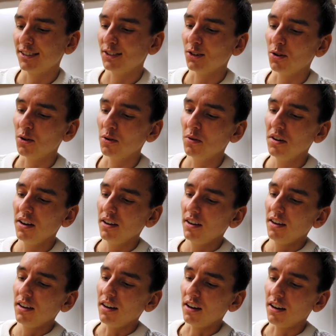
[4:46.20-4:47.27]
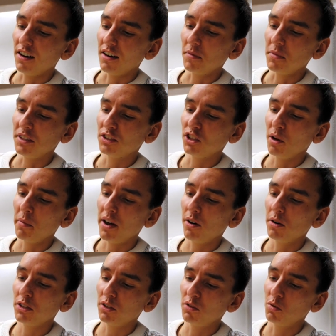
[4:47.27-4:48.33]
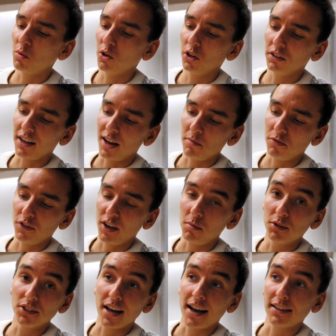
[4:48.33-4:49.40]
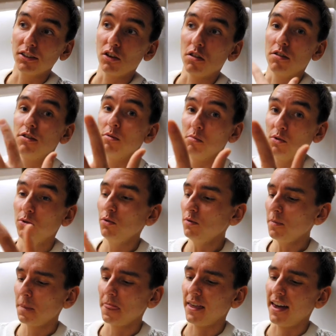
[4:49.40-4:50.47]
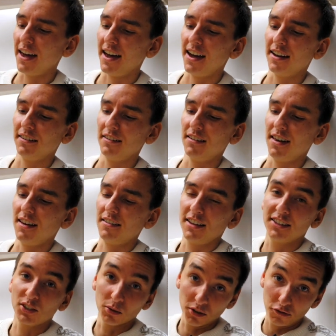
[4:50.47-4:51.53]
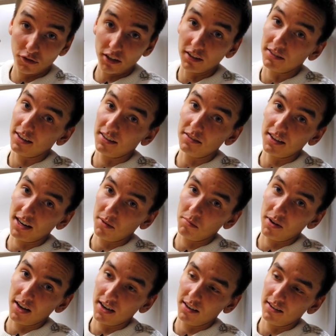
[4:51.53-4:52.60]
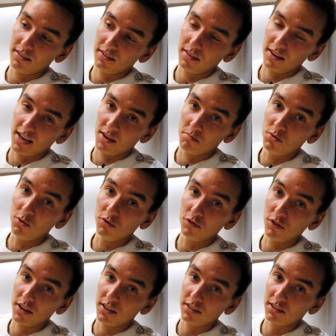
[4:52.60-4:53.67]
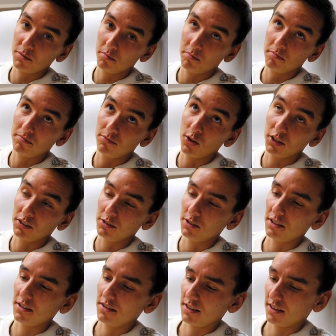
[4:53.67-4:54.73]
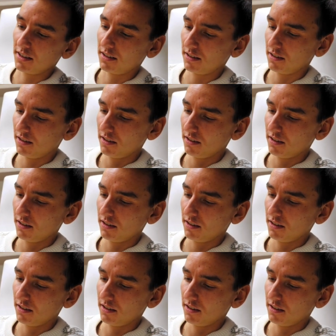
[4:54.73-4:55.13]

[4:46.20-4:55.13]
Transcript: so um, in some areas of the world, I'm famous as The Moon, and it's only fitting then that I'm buying a moon face Nautilus, I think.